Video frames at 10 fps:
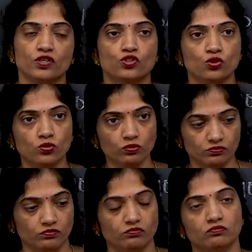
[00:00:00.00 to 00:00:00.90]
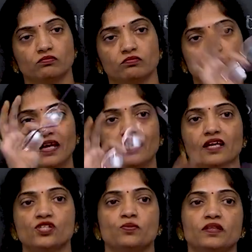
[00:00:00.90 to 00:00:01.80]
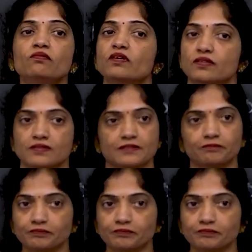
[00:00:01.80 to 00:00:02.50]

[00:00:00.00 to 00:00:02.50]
to engage with the works.